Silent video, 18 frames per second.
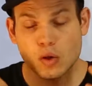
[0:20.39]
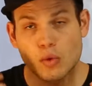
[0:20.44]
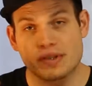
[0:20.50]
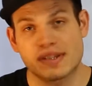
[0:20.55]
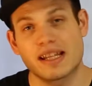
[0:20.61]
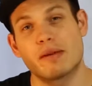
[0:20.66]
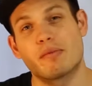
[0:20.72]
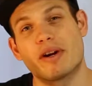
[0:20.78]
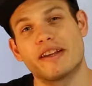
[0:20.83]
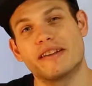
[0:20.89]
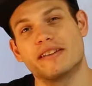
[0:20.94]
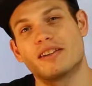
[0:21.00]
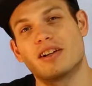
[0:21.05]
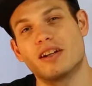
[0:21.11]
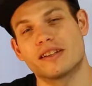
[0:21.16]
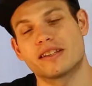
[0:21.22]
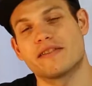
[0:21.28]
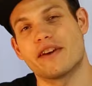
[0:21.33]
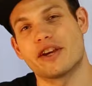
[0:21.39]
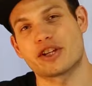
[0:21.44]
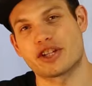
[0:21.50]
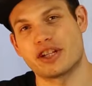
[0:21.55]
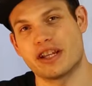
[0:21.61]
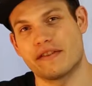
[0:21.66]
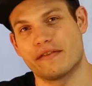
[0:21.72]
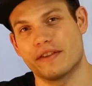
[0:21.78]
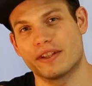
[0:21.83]
were celebrating the
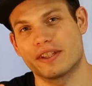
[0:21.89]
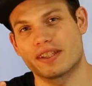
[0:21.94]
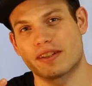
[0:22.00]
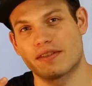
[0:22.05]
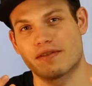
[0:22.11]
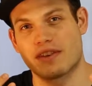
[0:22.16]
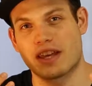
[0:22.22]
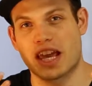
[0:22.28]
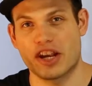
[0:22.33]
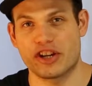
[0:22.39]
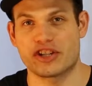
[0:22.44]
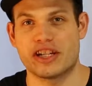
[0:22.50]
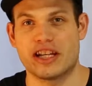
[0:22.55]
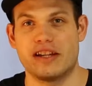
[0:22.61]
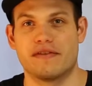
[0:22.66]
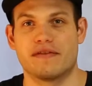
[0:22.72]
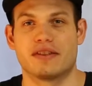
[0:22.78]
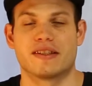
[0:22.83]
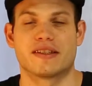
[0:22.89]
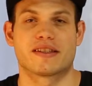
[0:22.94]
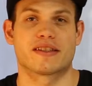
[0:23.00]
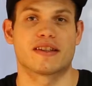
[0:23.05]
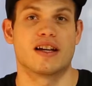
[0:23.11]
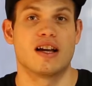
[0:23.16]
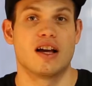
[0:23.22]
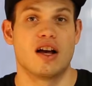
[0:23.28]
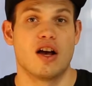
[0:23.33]
conservation efforts of the Asian
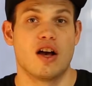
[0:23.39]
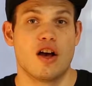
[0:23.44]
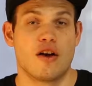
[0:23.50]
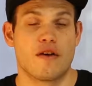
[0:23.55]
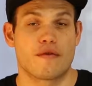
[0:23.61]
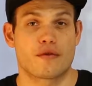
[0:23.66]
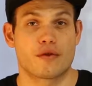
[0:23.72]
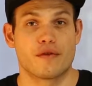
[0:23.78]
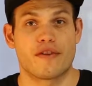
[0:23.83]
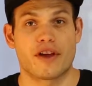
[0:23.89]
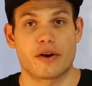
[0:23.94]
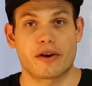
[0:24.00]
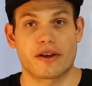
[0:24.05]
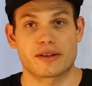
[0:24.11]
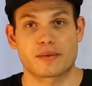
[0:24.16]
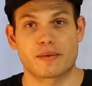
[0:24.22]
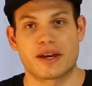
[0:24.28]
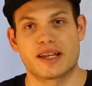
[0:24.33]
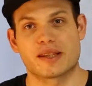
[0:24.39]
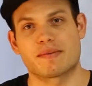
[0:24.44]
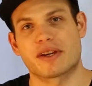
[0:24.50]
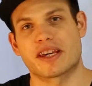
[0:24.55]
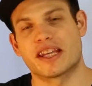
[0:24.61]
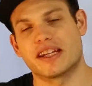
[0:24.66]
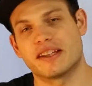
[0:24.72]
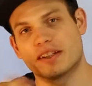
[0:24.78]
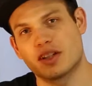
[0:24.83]
elephants through various ways, by
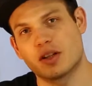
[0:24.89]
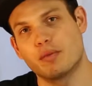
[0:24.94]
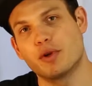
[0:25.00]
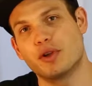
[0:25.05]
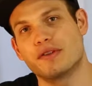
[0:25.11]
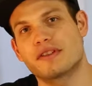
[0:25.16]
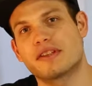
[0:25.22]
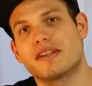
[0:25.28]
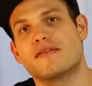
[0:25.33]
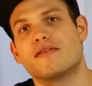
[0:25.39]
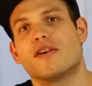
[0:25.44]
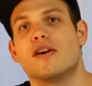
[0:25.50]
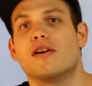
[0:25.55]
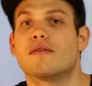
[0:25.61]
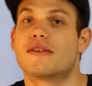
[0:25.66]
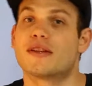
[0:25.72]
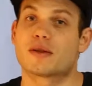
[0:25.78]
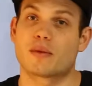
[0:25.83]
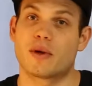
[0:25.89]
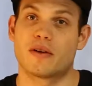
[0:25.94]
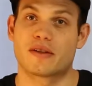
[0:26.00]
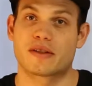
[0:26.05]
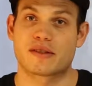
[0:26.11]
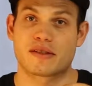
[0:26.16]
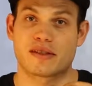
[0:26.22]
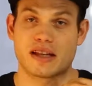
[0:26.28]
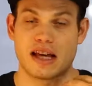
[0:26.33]
getting the community involved, as well
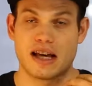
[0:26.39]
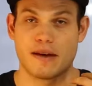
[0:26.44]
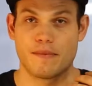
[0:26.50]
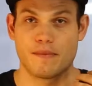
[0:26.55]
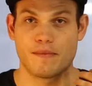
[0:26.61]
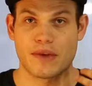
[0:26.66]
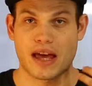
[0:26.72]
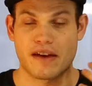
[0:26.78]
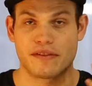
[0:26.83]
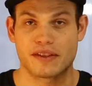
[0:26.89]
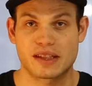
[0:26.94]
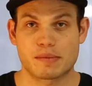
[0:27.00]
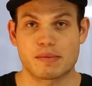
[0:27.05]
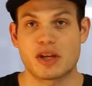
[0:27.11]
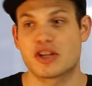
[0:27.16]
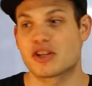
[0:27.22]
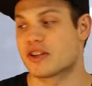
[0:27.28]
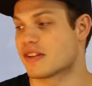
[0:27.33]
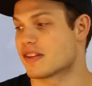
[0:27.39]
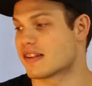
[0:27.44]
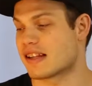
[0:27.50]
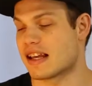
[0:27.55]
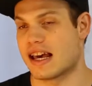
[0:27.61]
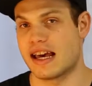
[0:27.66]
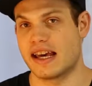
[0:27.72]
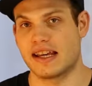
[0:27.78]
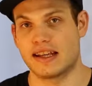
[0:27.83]
as having
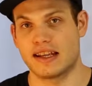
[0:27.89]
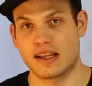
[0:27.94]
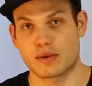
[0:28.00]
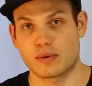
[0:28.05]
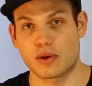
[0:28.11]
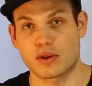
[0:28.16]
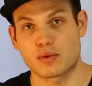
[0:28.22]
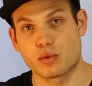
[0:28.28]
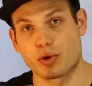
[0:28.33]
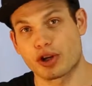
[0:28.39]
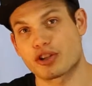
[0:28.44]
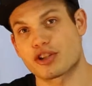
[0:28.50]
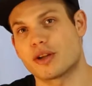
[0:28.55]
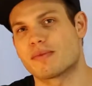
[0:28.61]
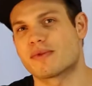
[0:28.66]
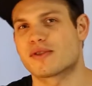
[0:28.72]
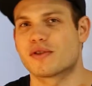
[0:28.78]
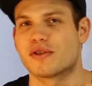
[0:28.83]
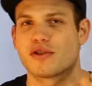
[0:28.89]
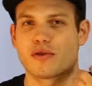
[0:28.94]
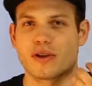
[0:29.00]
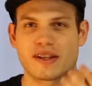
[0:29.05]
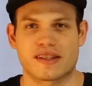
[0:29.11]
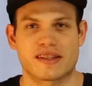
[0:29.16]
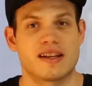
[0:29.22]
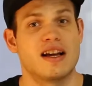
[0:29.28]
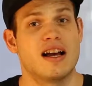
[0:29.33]
speeches, as well as workshops to
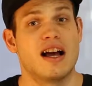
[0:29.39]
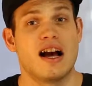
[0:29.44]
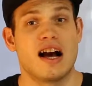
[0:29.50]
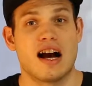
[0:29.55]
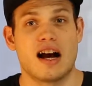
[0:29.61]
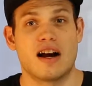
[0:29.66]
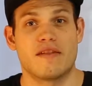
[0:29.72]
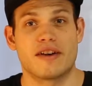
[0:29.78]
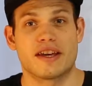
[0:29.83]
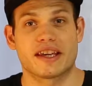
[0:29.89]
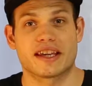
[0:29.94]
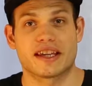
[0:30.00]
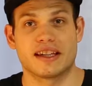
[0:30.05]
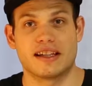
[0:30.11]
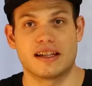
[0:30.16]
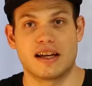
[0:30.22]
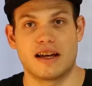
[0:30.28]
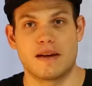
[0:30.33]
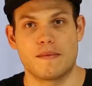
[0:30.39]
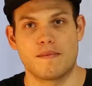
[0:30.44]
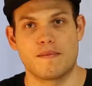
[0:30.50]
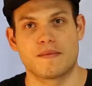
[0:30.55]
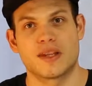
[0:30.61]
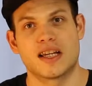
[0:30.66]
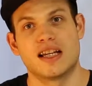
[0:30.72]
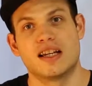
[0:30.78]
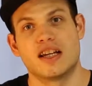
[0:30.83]
address how they
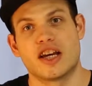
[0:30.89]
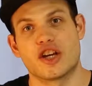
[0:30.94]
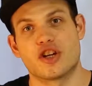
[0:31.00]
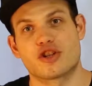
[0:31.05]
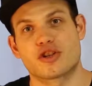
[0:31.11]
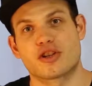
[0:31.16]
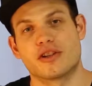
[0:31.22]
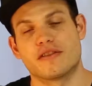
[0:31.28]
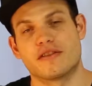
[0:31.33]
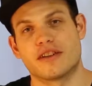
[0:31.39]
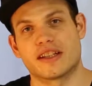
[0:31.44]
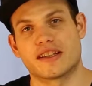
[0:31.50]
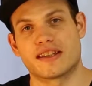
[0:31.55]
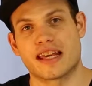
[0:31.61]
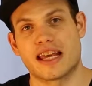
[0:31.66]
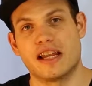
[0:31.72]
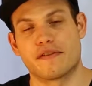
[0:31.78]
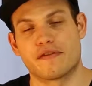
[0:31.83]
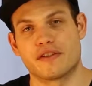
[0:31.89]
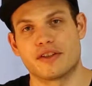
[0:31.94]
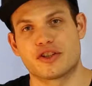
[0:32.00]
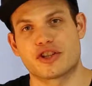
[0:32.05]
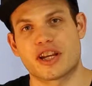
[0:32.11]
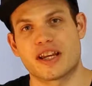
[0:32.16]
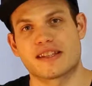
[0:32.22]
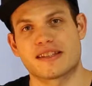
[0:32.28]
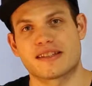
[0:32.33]
can ensure that the elephant
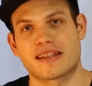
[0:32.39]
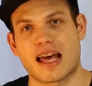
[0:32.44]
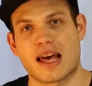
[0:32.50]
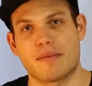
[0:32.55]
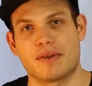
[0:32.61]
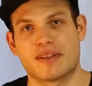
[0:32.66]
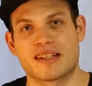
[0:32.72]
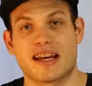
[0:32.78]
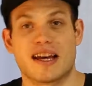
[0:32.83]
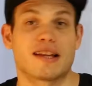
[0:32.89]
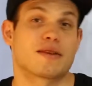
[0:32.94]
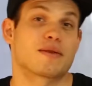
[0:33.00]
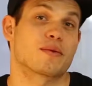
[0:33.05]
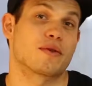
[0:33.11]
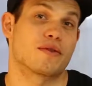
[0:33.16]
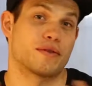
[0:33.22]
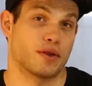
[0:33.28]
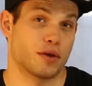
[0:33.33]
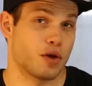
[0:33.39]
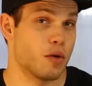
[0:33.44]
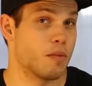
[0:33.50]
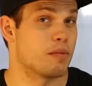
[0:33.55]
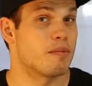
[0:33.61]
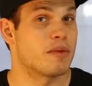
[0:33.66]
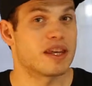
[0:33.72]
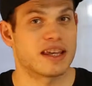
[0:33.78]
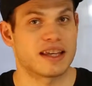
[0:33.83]
shares its habitat with the
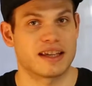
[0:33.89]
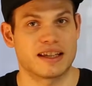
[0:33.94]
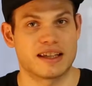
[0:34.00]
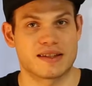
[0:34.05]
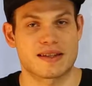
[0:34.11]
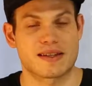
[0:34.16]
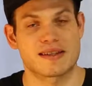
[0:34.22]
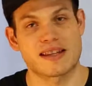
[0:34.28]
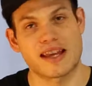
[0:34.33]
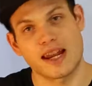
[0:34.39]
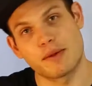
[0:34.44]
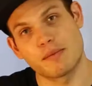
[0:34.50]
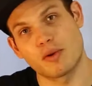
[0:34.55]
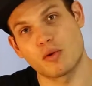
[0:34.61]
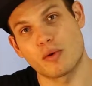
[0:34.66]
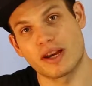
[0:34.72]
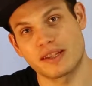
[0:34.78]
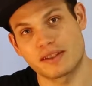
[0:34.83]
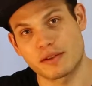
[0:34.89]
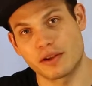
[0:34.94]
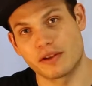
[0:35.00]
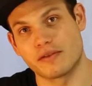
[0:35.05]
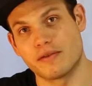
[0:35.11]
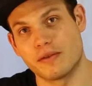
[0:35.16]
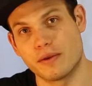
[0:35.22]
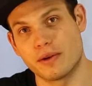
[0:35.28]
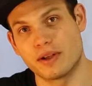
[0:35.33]
human being in sustainable ways
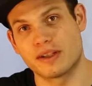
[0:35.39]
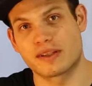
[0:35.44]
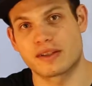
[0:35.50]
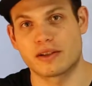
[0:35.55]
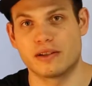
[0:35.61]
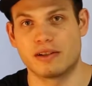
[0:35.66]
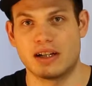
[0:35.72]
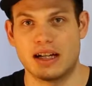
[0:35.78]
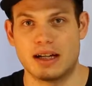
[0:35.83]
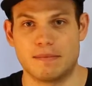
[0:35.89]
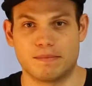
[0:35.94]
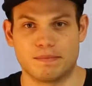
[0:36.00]
going forward. So